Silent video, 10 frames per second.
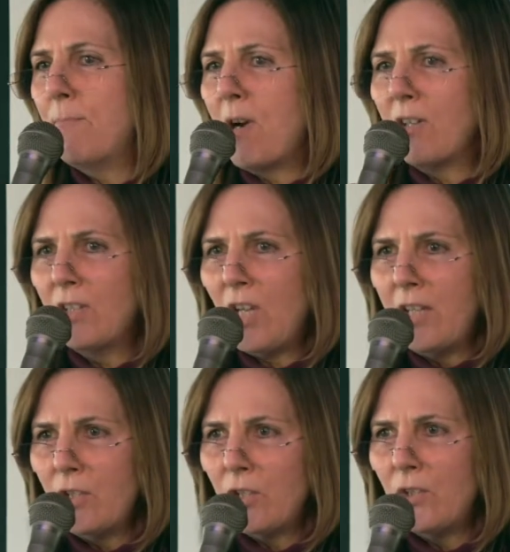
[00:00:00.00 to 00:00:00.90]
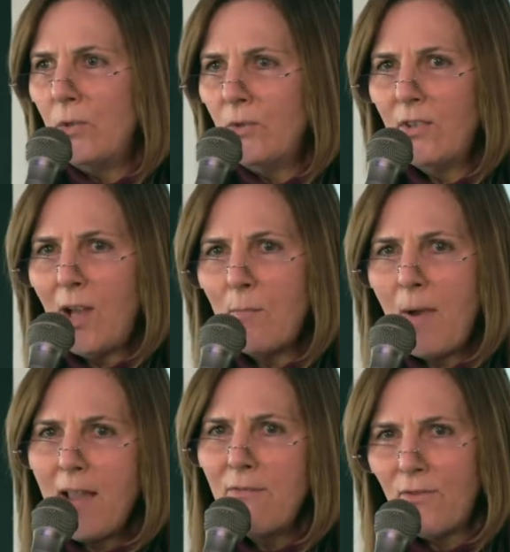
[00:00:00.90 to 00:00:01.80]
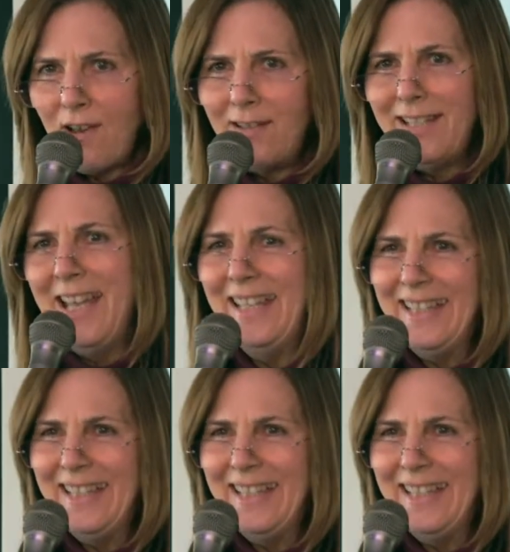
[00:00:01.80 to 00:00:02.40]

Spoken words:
Mark Deicher, who is now my friend.